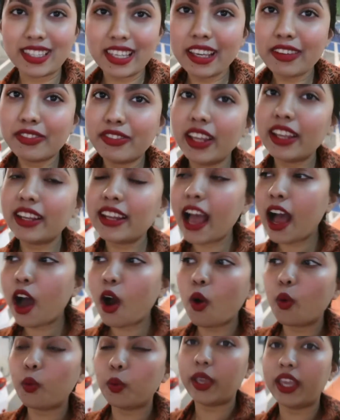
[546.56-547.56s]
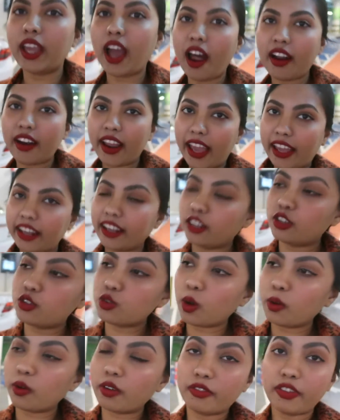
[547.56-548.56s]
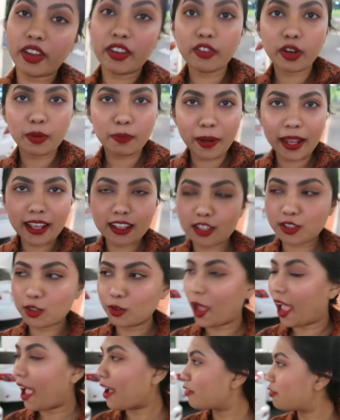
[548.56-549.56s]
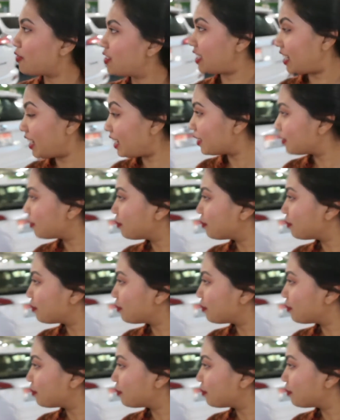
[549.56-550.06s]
it's evening now, we are heading to our favorite place to have tea.